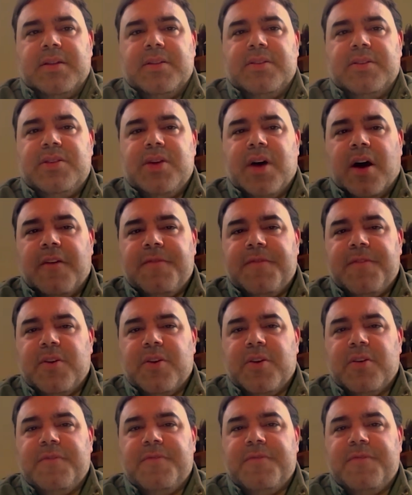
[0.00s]

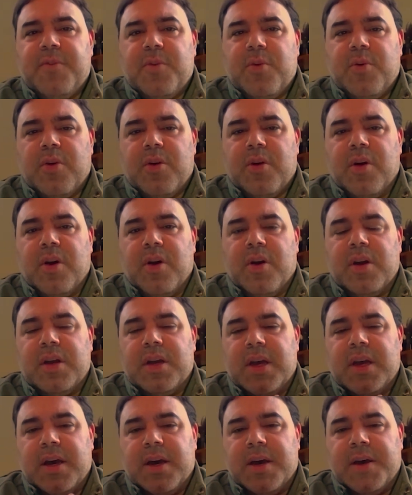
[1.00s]
tougher for
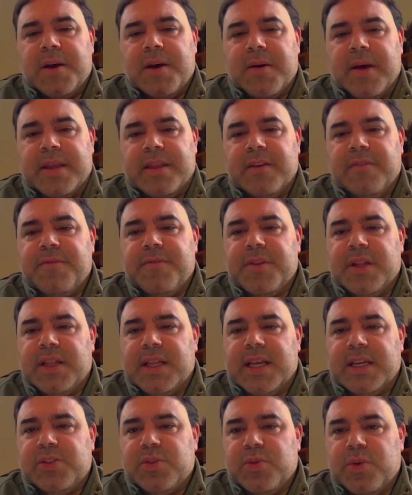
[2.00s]
the
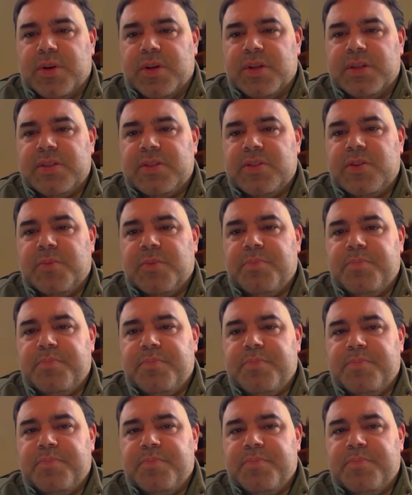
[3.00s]
lessors to